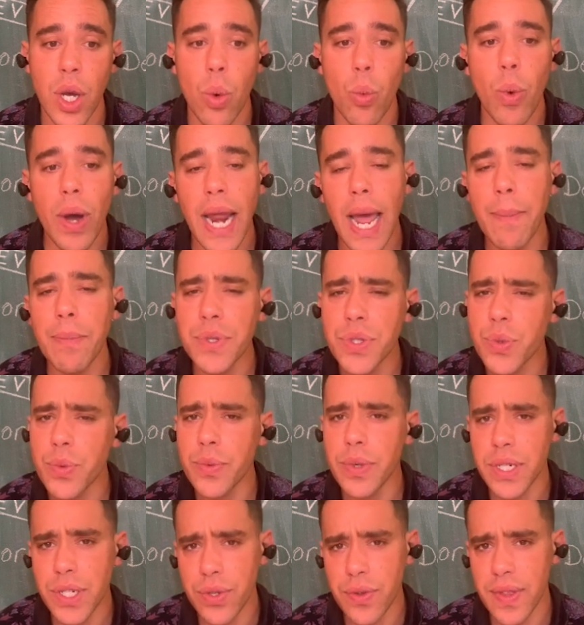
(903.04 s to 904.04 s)
What happens when
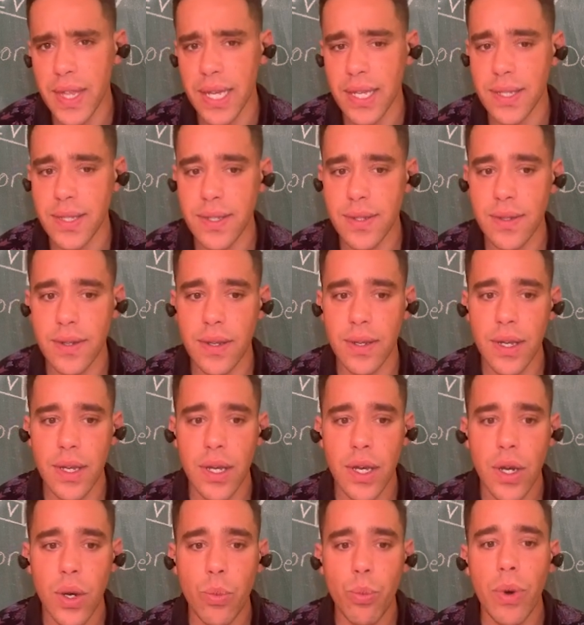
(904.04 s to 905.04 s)
we do this?
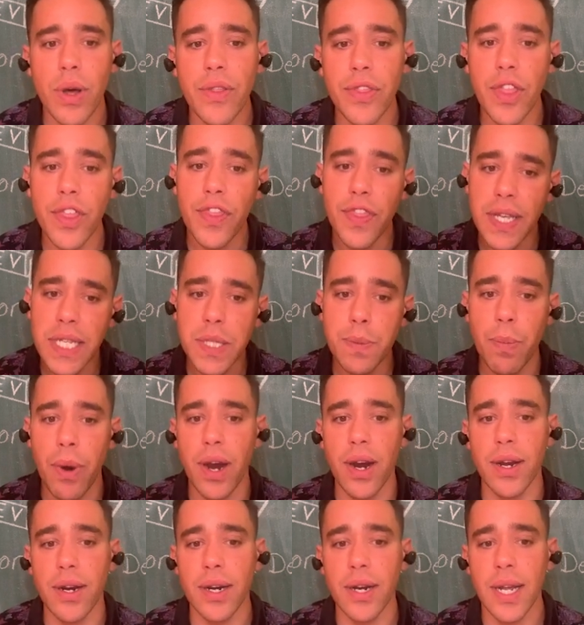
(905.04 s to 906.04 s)
Well, this
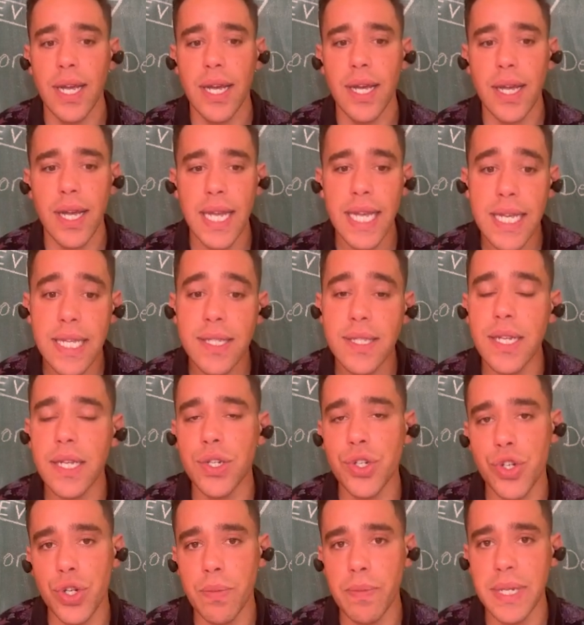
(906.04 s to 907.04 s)
part is
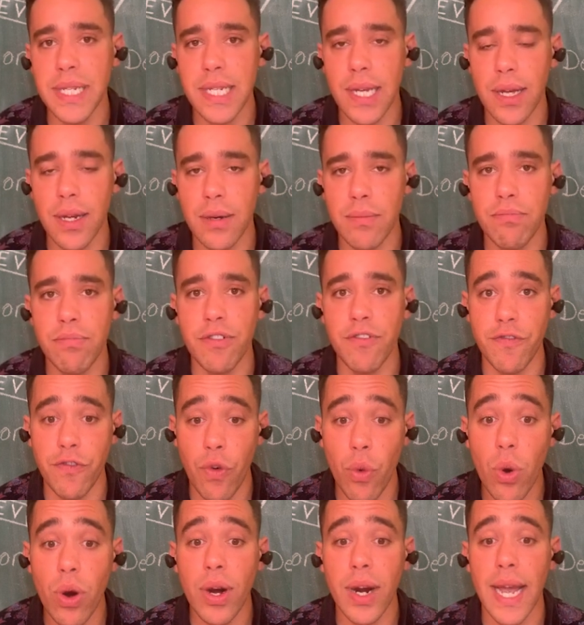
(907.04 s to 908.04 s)
and should be done
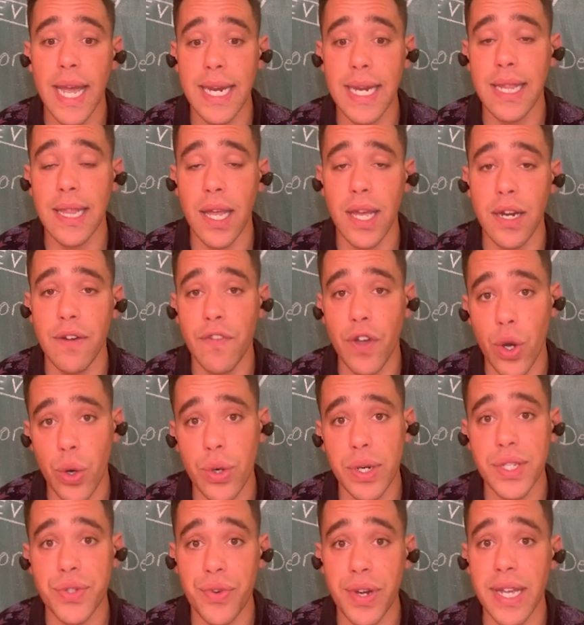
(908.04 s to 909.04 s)
before any line of
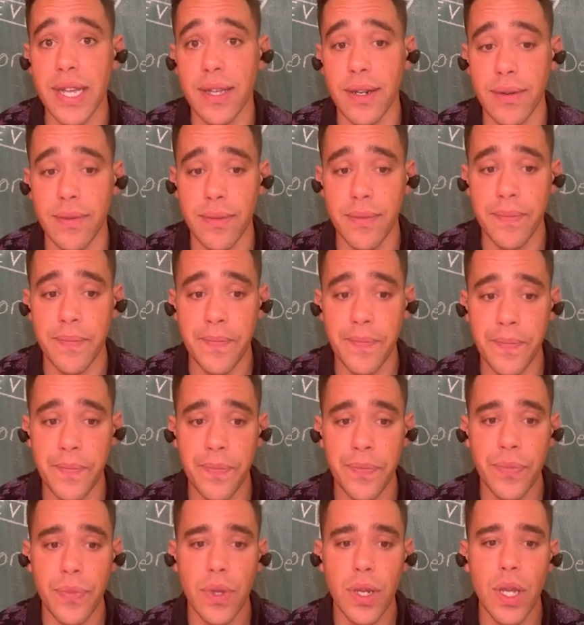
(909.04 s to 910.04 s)
code is written.
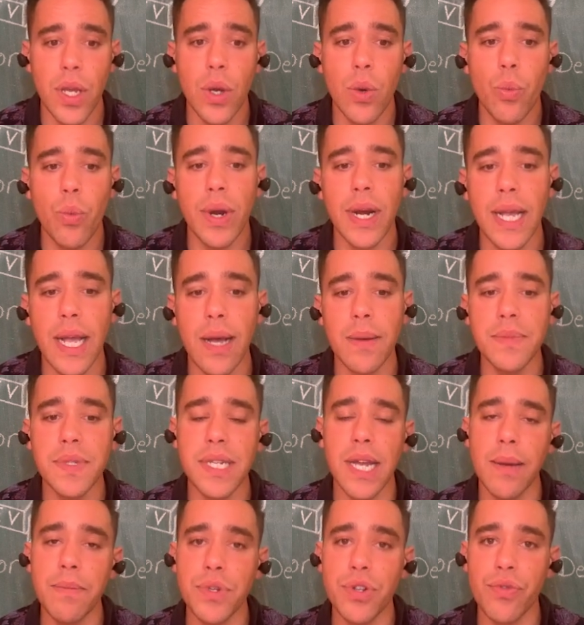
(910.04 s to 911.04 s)
When it comes
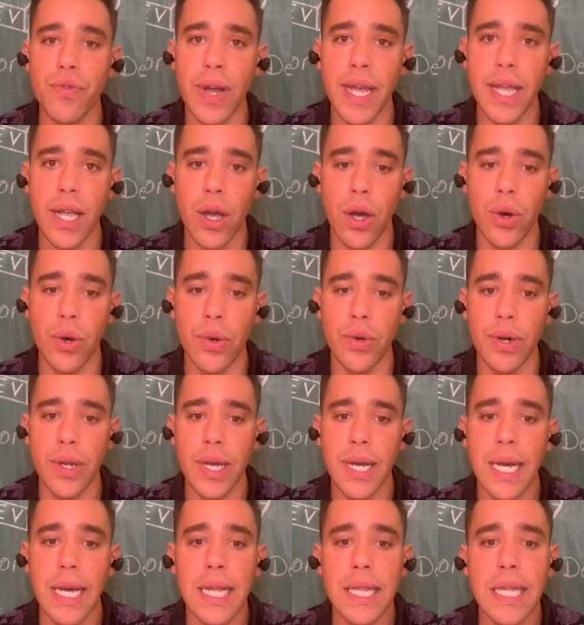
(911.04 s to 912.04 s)
time to write code,
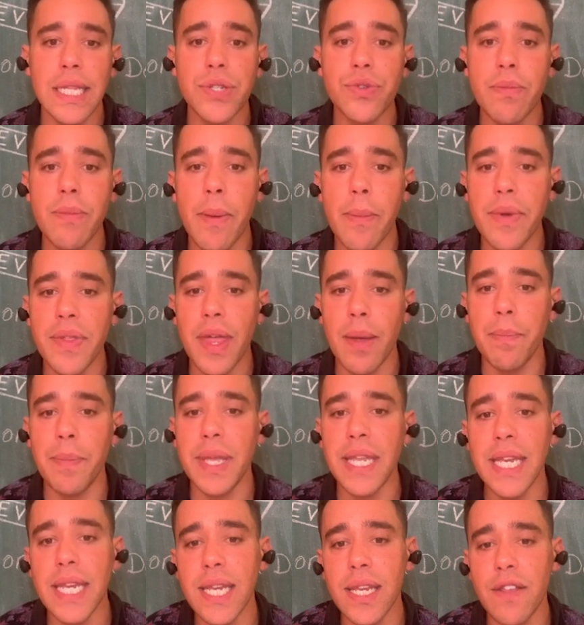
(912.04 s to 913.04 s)
let's remember that
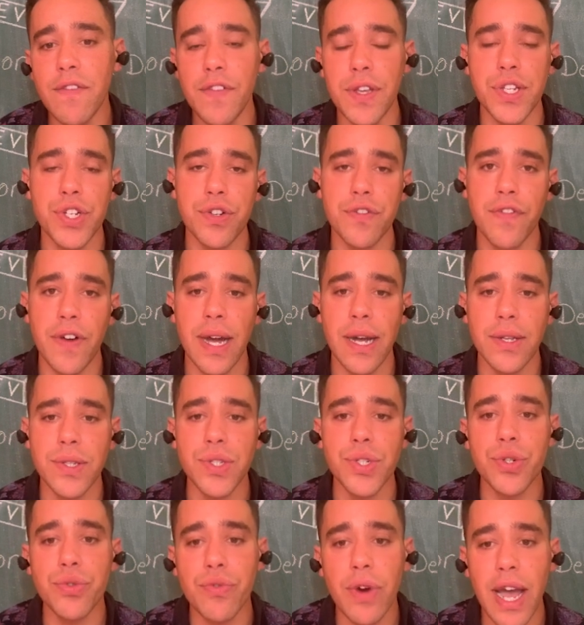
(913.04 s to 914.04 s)
BDD feature files
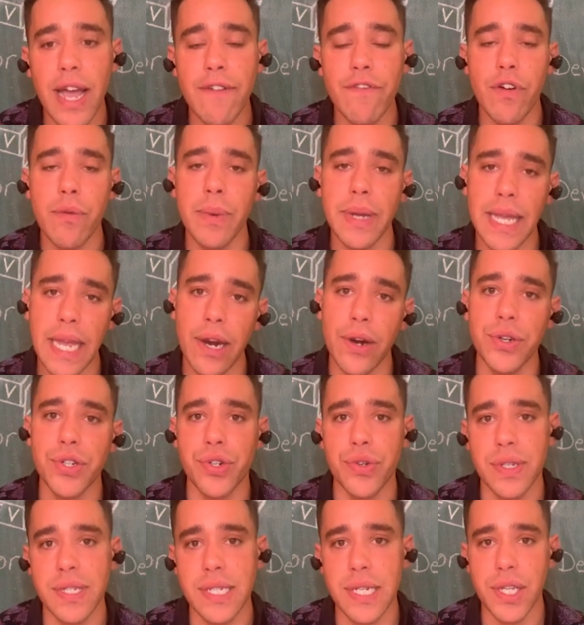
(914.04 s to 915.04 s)
derive from a
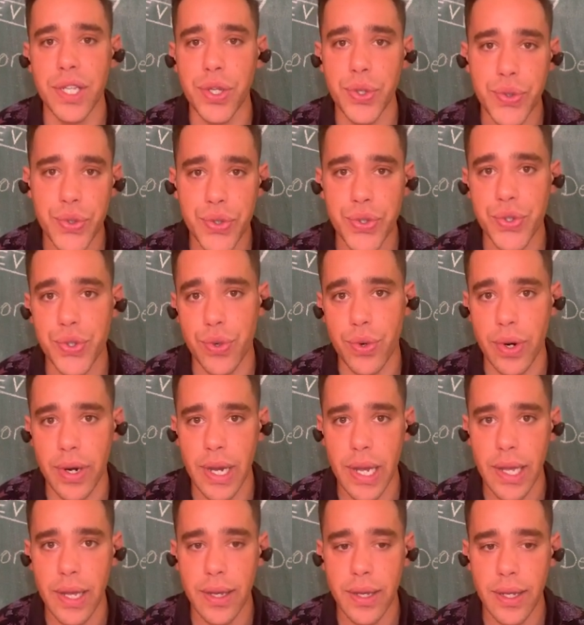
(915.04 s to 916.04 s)
characteristic user
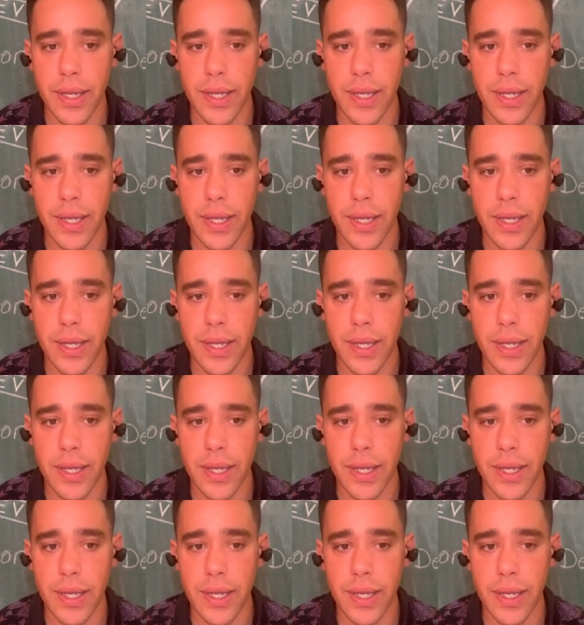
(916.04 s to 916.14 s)
story.